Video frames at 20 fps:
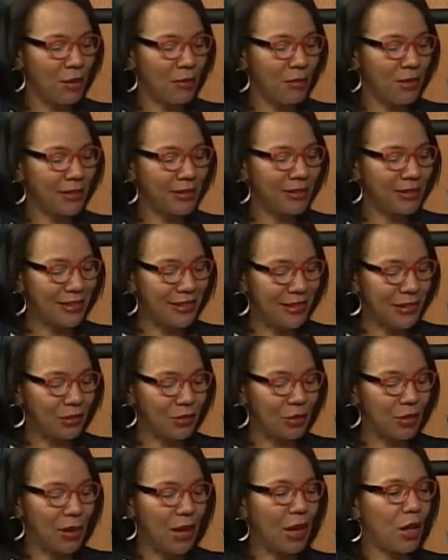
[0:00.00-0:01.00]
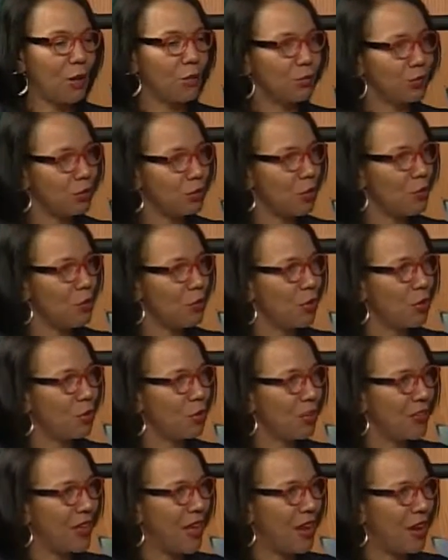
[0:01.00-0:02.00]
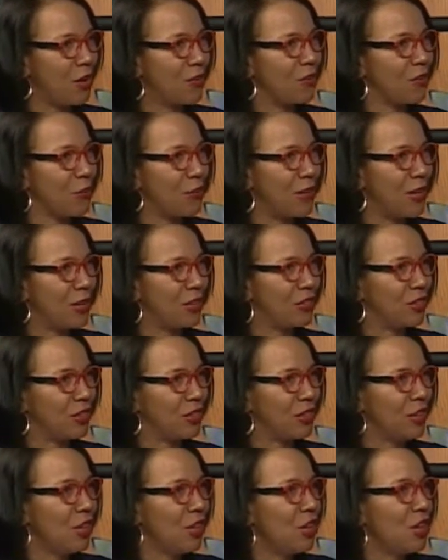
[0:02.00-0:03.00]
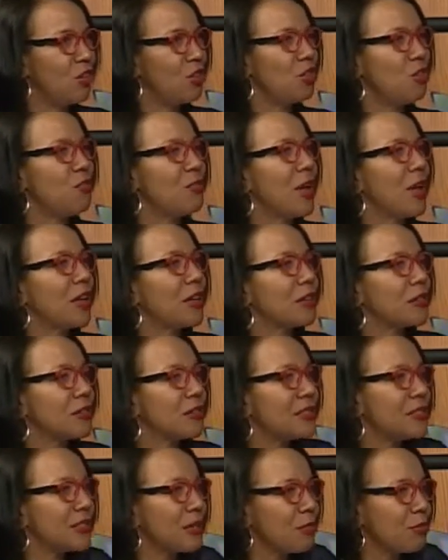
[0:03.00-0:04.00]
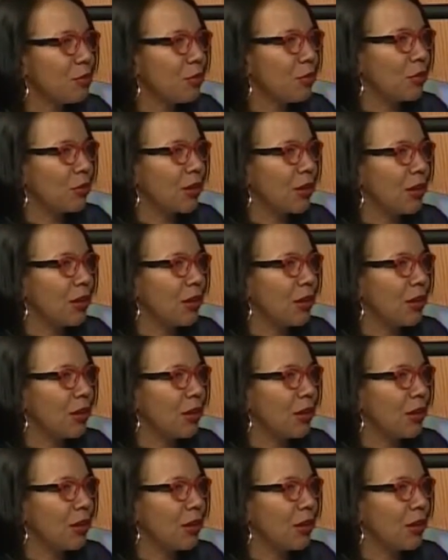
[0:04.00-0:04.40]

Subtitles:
assist or help someone with that information, you make it simple.